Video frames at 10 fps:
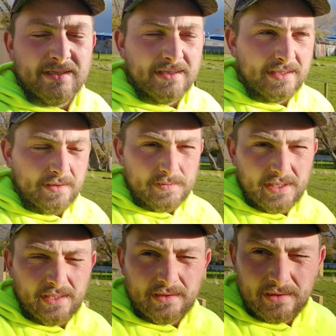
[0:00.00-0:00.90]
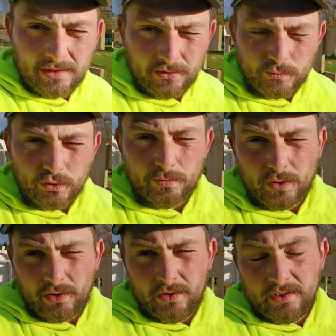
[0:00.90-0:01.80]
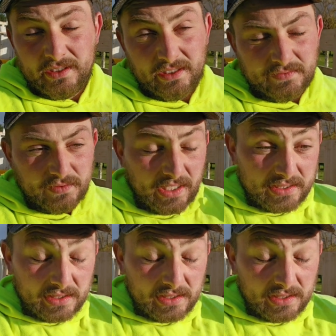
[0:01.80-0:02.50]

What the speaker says: comes out a lot more tomorrow in the next few days.